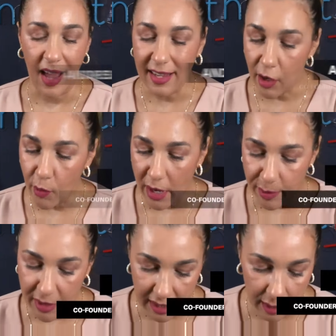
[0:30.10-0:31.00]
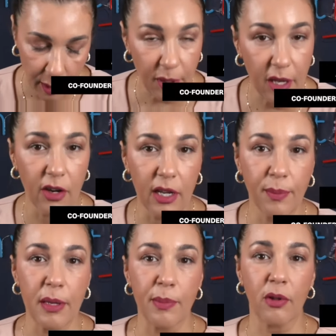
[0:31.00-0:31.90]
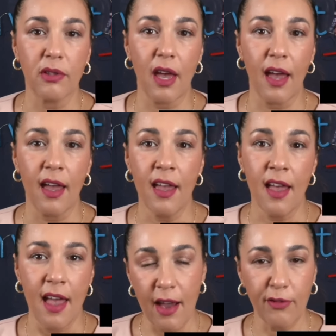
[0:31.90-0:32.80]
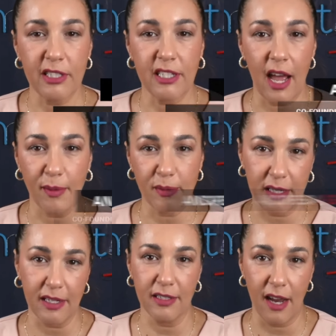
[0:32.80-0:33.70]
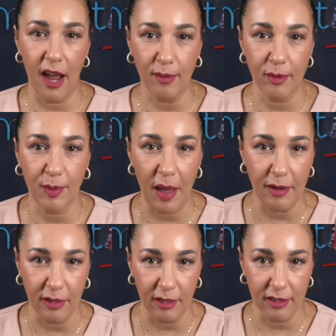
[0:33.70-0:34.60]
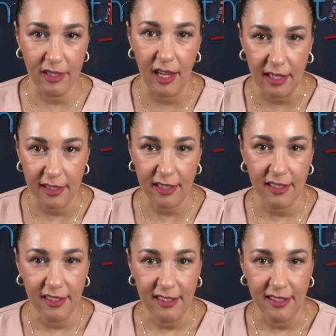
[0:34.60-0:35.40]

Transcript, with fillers: I can't wait because I keep hearing people that every time is a good time to buy real estate.